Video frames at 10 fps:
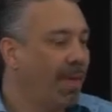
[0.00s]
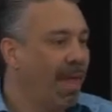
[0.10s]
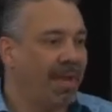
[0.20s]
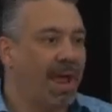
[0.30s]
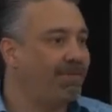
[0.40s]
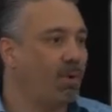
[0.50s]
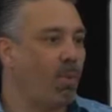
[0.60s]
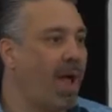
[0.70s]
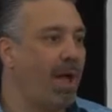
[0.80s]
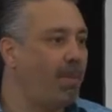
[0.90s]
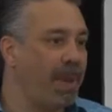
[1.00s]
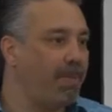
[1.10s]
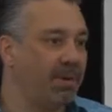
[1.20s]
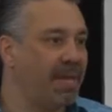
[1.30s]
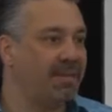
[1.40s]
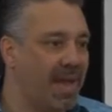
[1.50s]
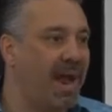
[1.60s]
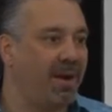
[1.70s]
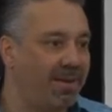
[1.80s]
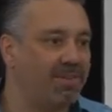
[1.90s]
And after a while, people get
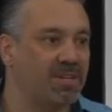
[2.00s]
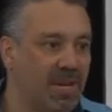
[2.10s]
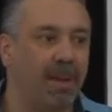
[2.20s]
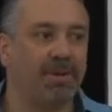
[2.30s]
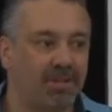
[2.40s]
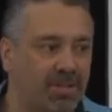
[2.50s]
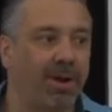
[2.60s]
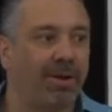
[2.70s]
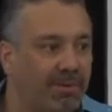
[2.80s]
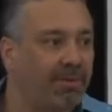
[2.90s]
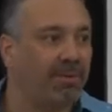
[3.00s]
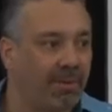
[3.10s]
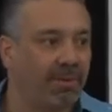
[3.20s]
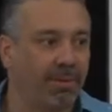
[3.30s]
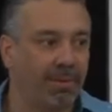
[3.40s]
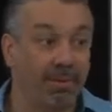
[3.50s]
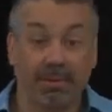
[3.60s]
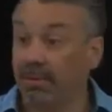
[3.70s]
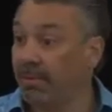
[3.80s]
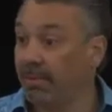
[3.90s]
tired of just coming to church.
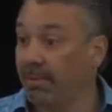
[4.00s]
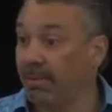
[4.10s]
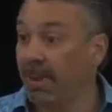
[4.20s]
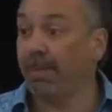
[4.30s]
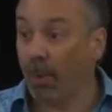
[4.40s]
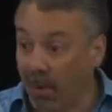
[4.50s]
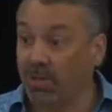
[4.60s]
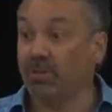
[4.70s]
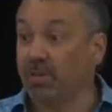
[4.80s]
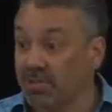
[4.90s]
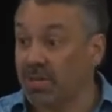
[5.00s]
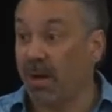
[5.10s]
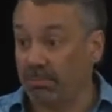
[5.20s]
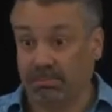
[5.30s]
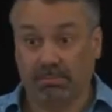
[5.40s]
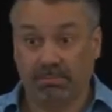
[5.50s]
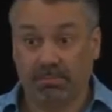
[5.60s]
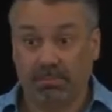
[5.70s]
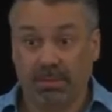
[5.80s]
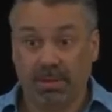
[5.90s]
People want to do something.
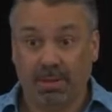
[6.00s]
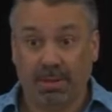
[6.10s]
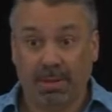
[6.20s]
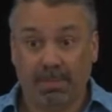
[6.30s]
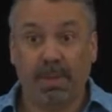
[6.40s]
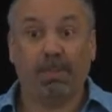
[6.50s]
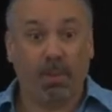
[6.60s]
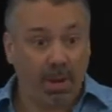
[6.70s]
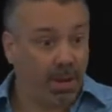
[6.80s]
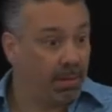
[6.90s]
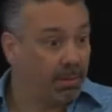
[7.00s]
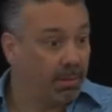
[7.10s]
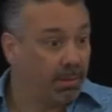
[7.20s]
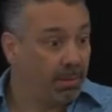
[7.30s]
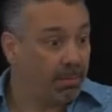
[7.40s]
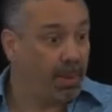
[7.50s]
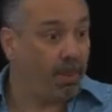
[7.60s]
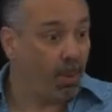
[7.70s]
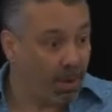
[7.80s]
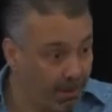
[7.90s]
People want
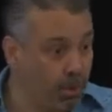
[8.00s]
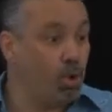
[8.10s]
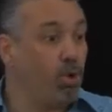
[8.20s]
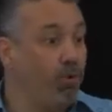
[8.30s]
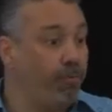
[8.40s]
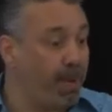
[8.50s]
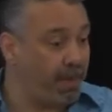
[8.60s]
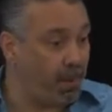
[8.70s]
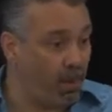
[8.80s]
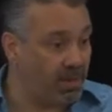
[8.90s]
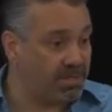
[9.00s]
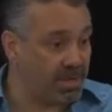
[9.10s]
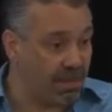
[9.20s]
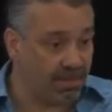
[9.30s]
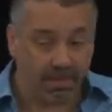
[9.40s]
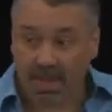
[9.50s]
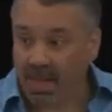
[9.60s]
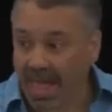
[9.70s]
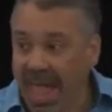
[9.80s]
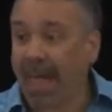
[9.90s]
to move. People want something
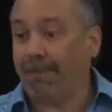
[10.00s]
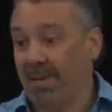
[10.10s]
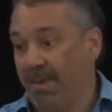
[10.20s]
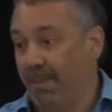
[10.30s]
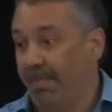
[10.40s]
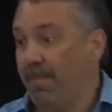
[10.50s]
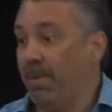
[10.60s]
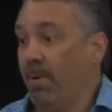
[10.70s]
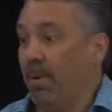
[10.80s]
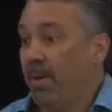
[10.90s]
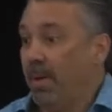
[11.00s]
happening. People